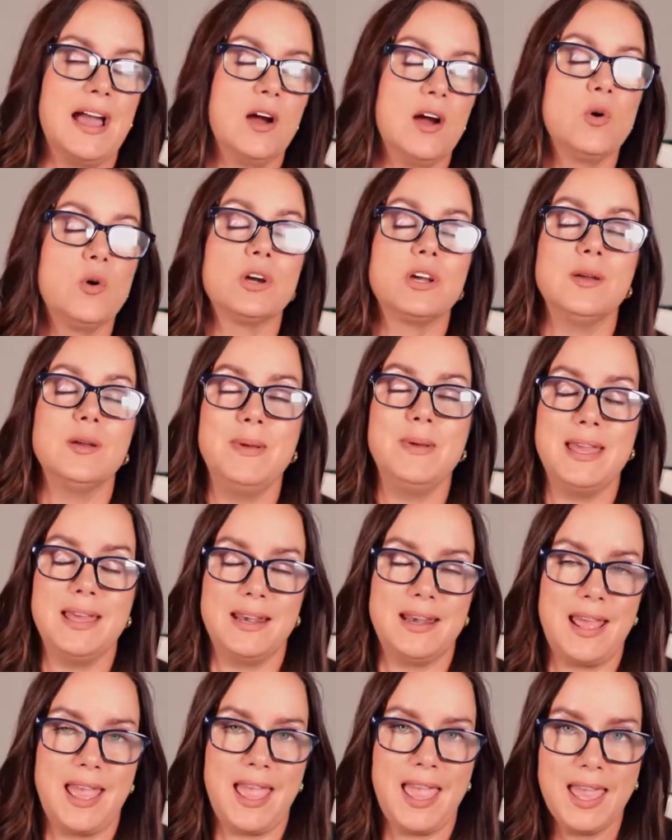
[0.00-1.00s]
or could be
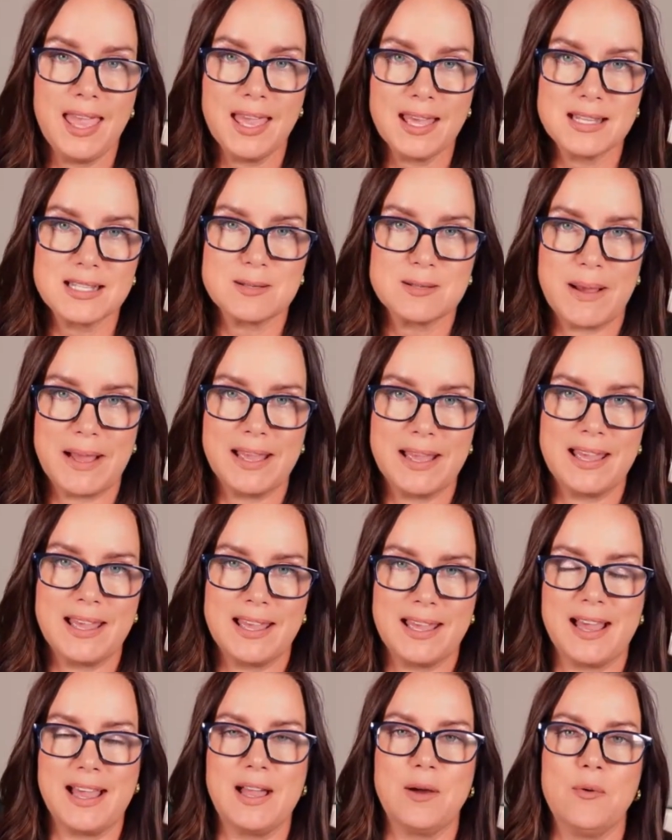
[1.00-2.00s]
enhanced by
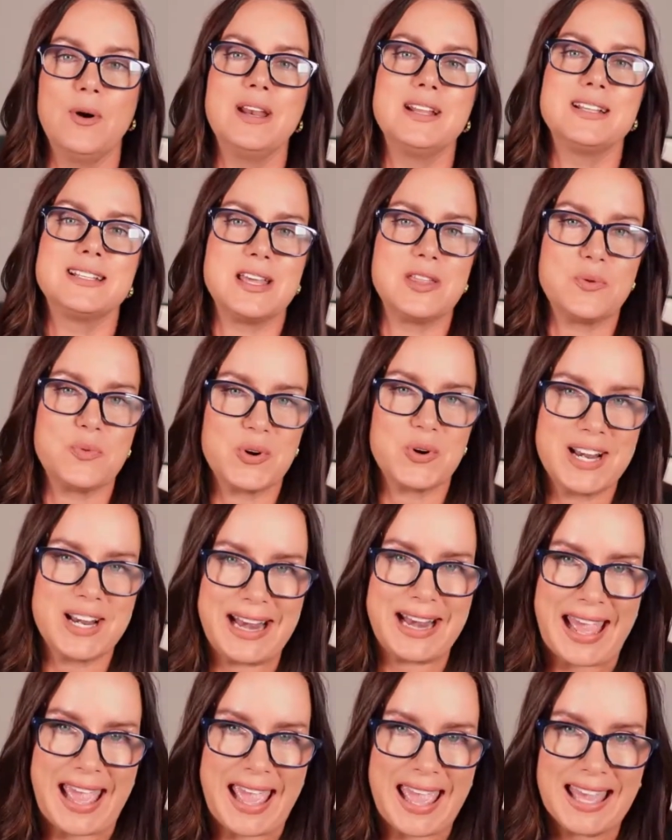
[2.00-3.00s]
AI, I want to say the word
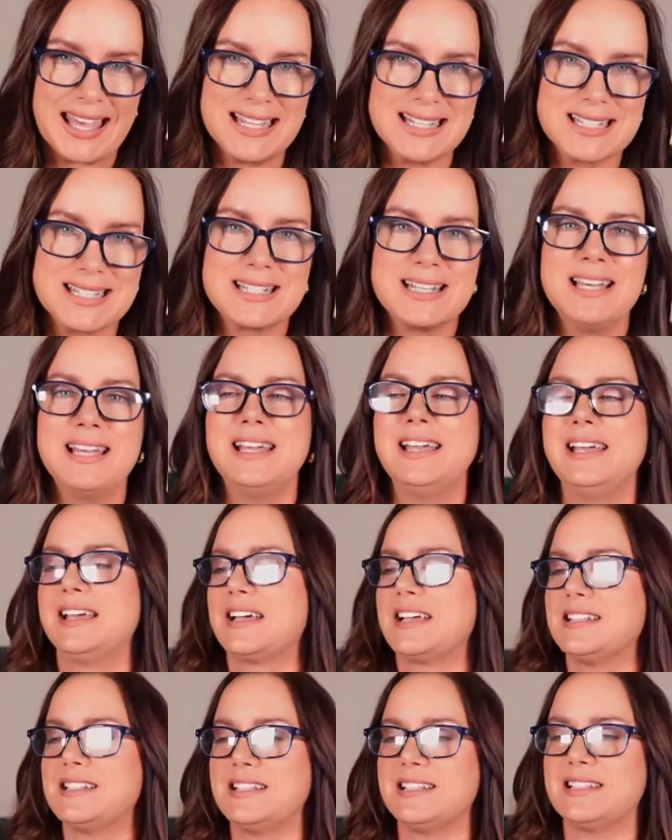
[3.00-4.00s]
enhanced
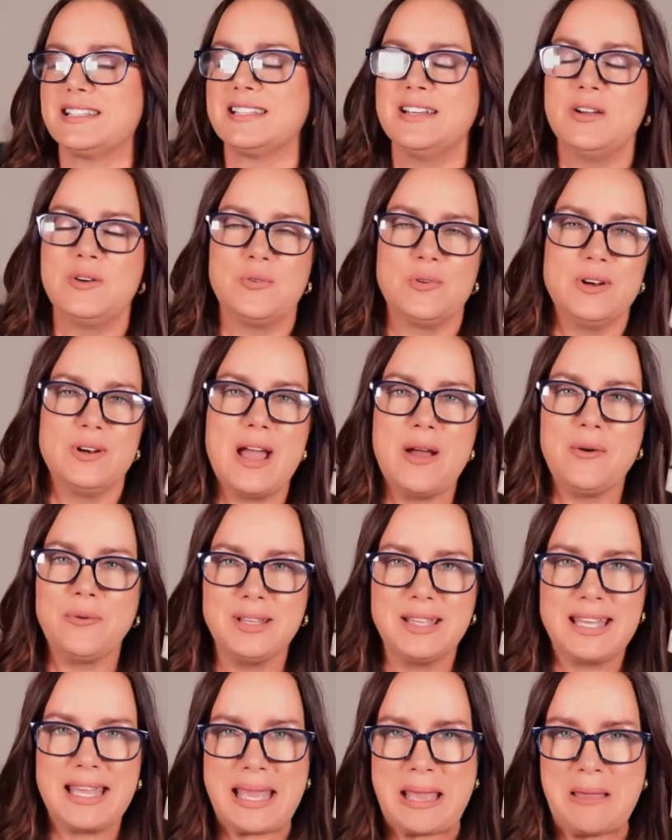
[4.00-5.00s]
because we're not
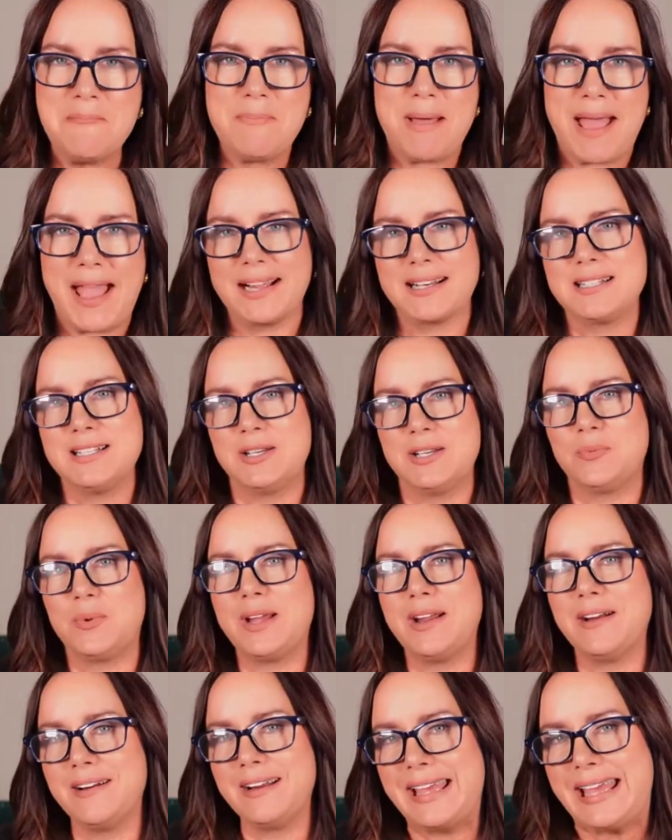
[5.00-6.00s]
really impacted,
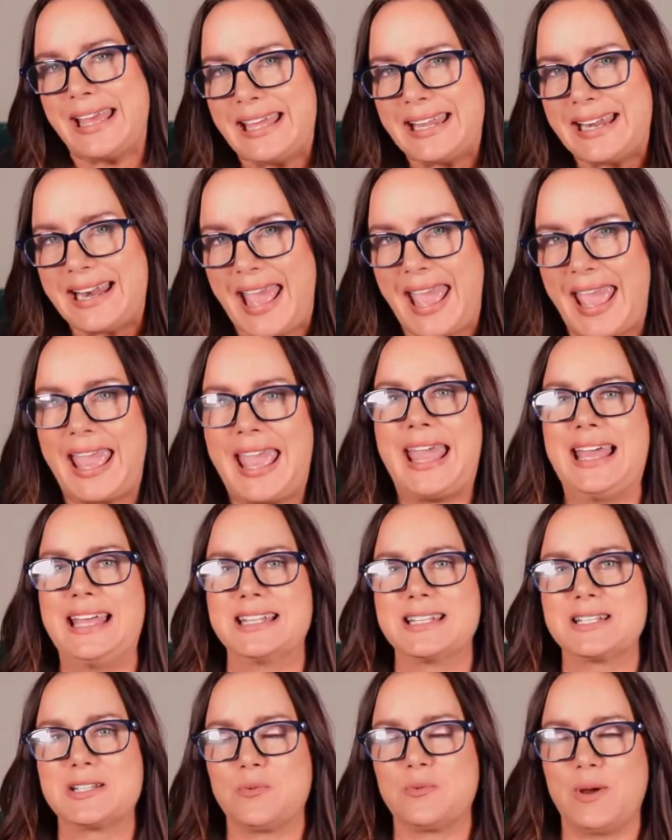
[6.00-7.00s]
we're
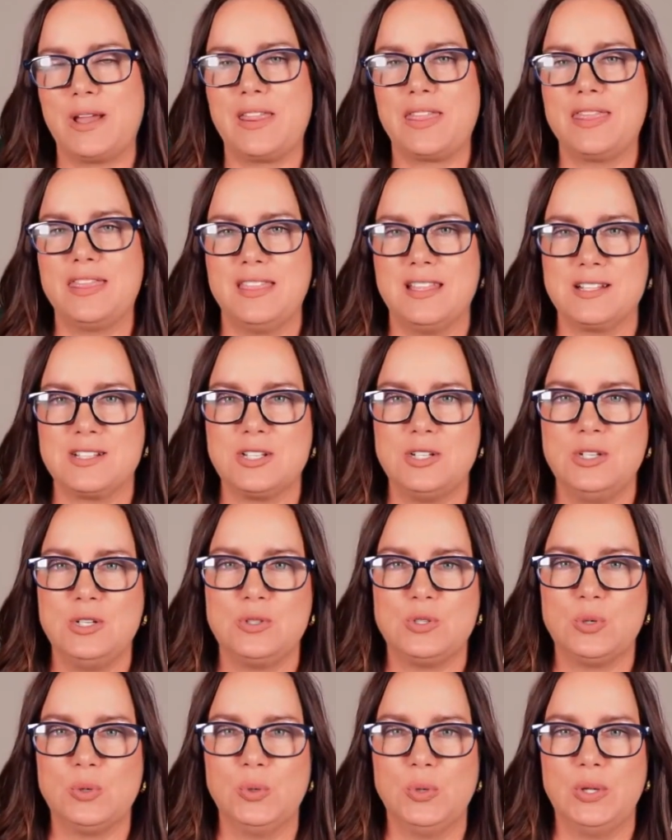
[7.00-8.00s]
enhanced with this new
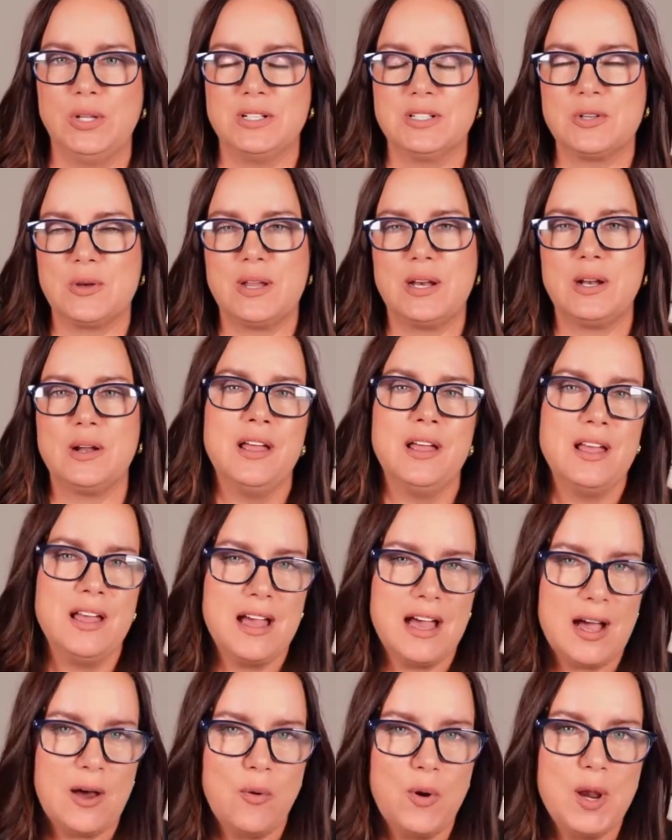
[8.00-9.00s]
tool. And so
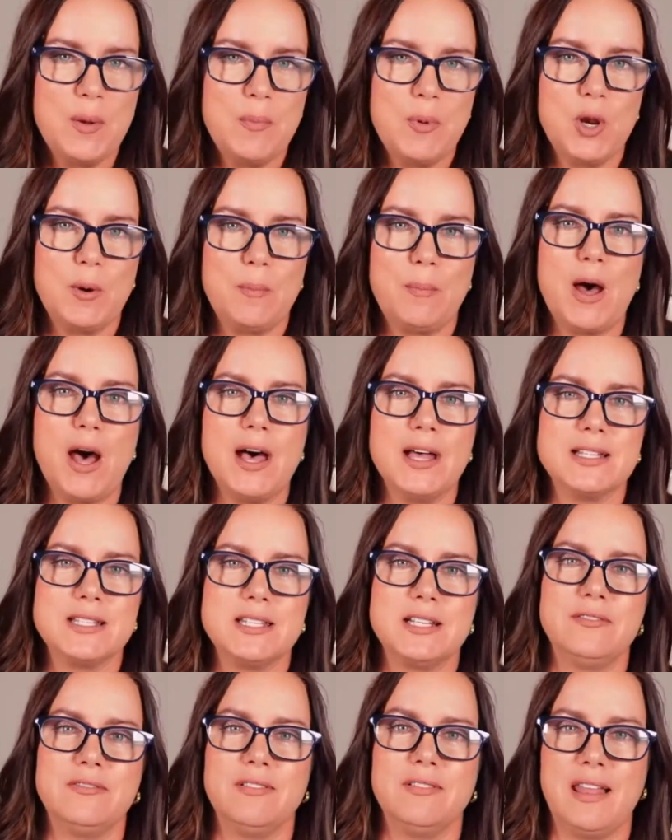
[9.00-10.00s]
I want to put a
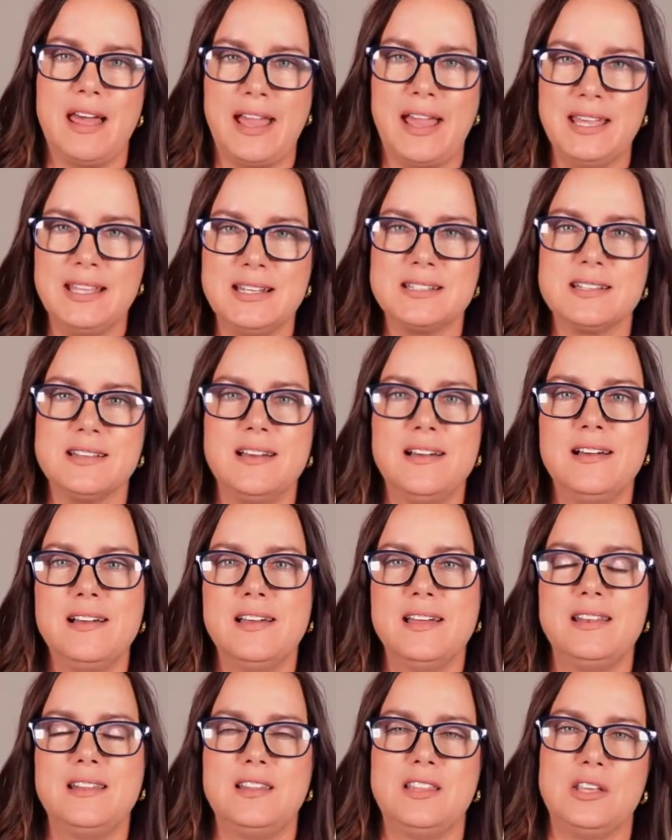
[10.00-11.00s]
positive light
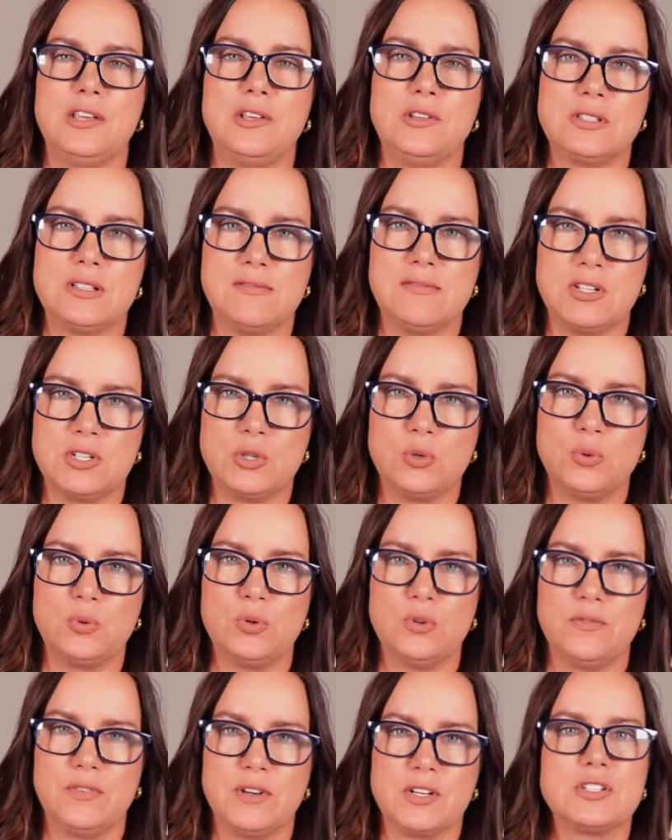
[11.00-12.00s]
on the use of the
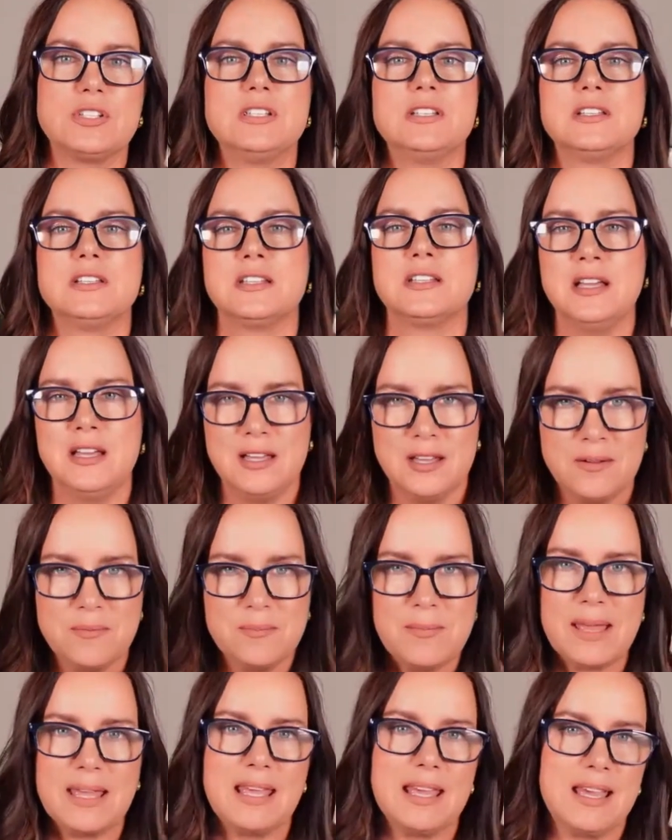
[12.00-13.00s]
tool versus
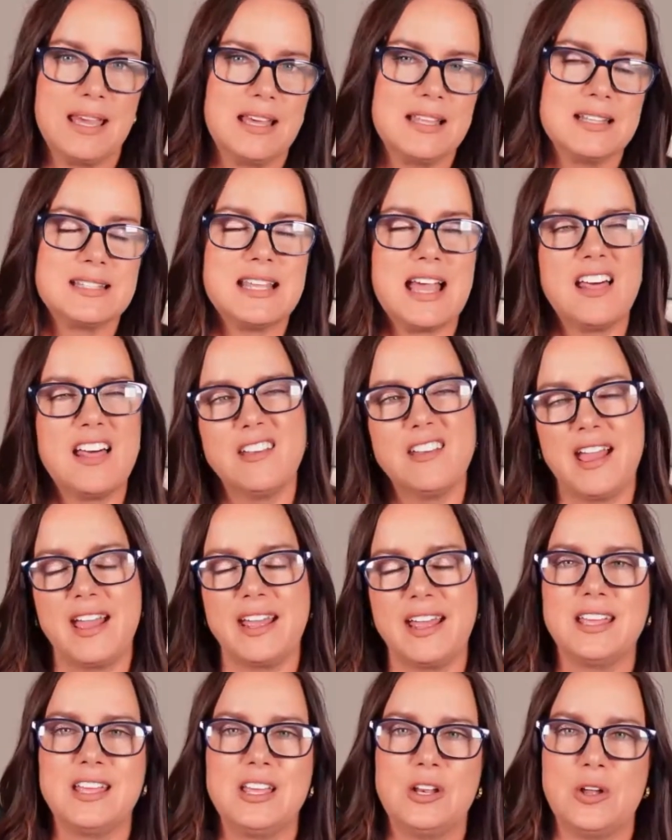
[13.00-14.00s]
making it sound
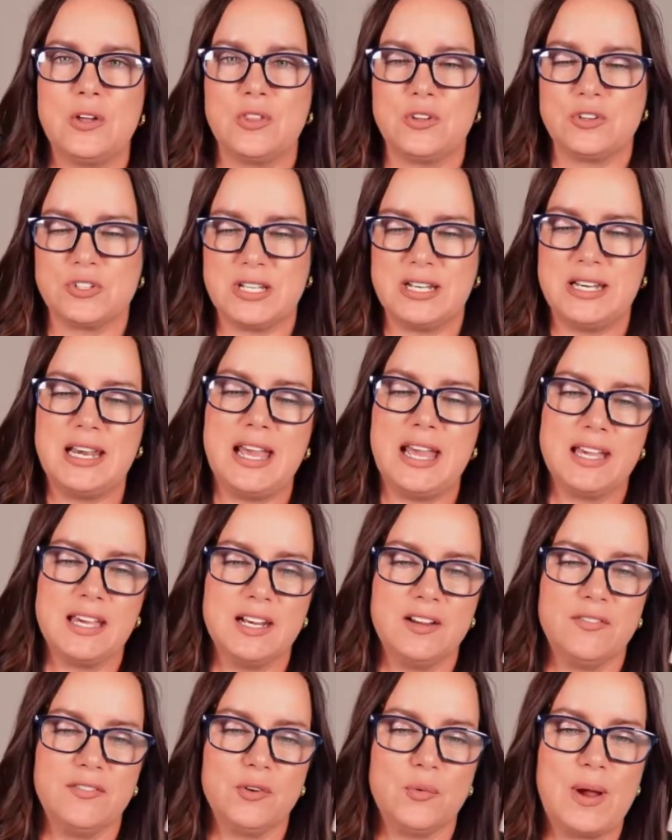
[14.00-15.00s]
like, there's a
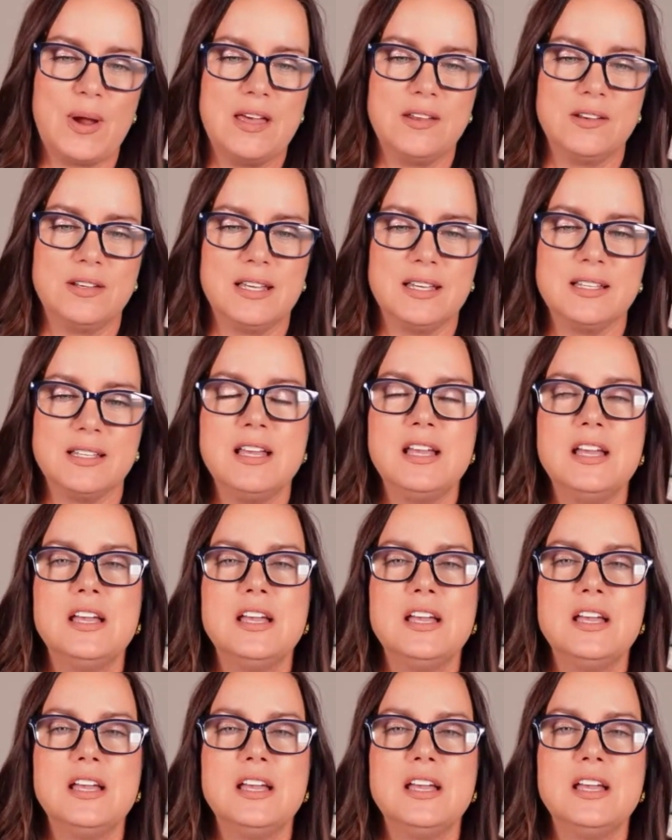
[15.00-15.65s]
negative around it.